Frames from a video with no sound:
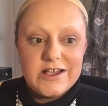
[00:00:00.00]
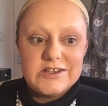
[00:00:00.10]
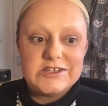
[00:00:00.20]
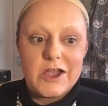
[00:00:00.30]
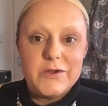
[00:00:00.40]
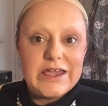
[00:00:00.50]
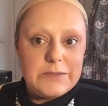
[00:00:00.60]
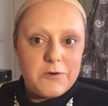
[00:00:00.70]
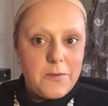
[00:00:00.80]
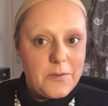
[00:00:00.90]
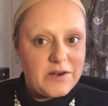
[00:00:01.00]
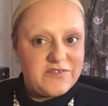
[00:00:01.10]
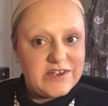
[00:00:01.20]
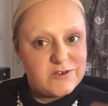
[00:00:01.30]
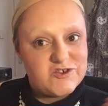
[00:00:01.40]
So he probably
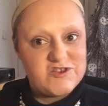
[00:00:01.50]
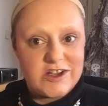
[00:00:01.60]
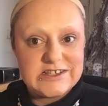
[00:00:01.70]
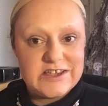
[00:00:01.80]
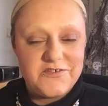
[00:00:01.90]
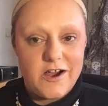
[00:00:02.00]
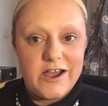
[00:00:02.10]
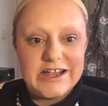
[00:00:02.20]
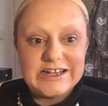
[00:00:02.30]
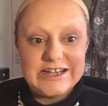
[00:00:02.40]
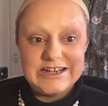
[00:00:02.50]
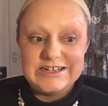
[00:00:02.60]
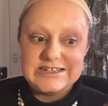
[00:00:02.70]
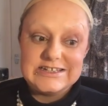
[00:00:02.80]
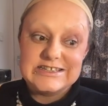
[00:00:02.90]
feels justified
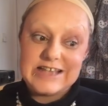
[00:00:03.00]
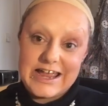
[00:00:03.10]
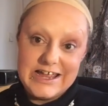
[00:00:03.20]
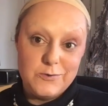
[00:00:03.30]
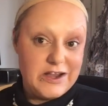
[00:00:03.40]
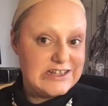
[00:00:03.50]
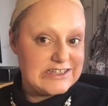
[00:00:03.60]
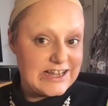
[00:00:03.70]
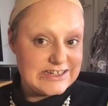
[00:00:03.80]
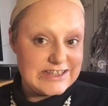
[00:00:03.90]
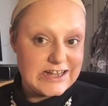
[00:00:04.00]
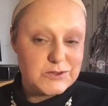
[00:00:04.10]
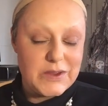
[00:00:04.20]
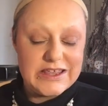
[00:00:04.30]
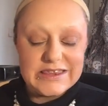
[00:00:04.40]
in saying what he said in that
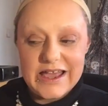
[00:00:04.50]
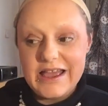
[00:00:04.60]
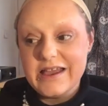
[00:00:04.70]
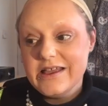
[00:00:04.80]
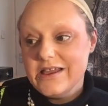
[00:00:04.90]
tweet there.